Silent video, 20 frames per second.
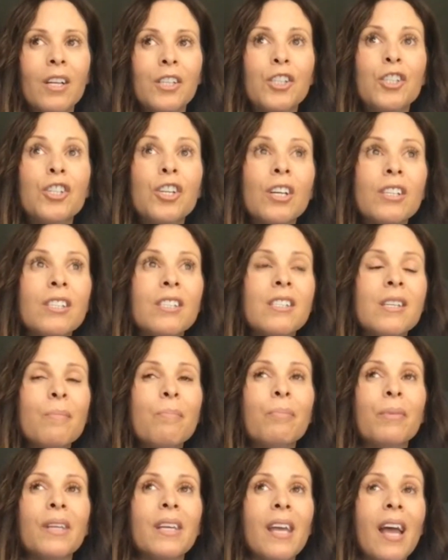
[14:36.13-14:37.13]
just
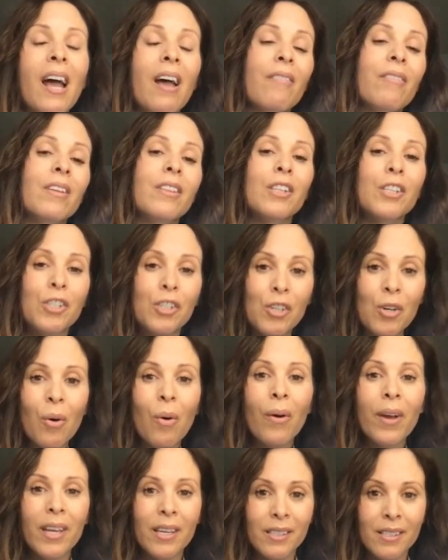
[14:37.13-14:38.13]
simply having the
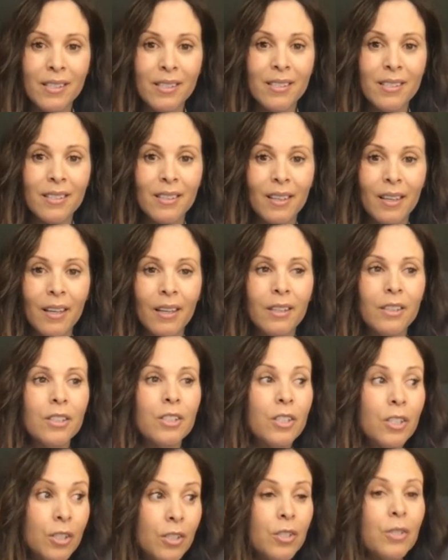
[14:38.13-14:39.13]
choice
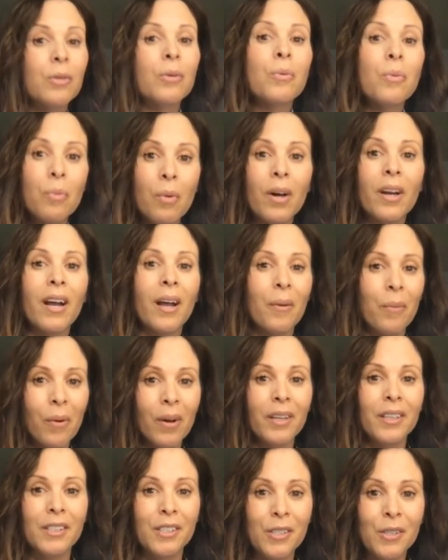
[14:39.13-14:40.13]
to do what I
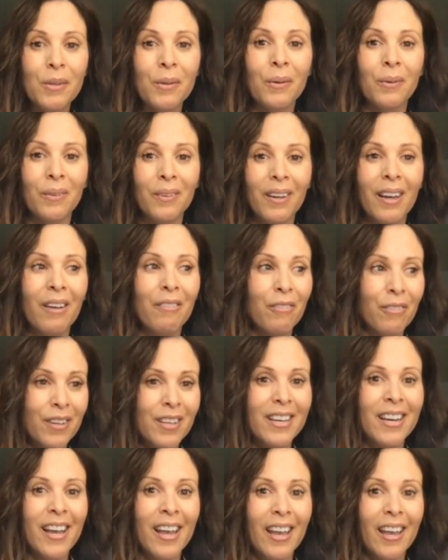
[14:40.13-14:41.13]
want to do every
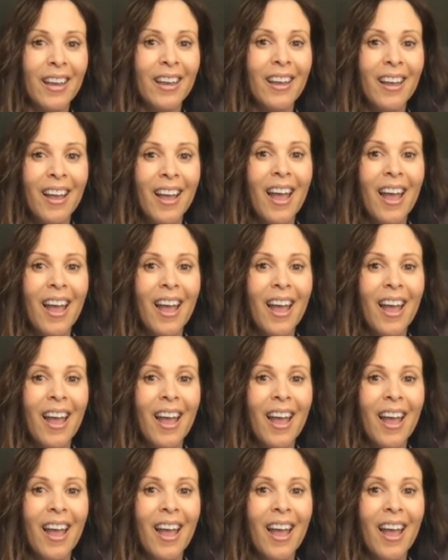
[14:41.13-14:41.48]
day.